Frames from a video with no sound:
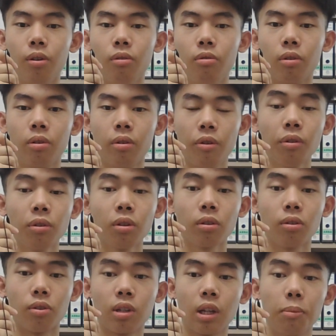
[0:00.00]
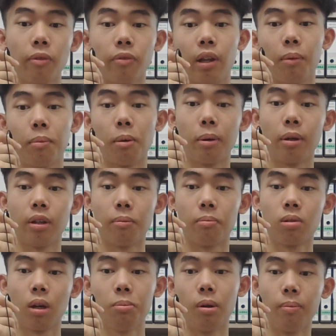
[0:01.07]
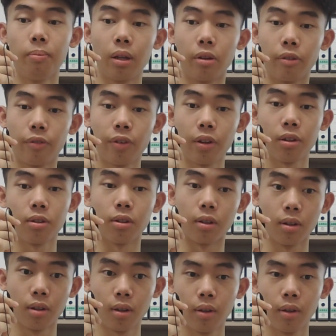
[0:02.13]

you could even talk to some of them about the problem that you're facing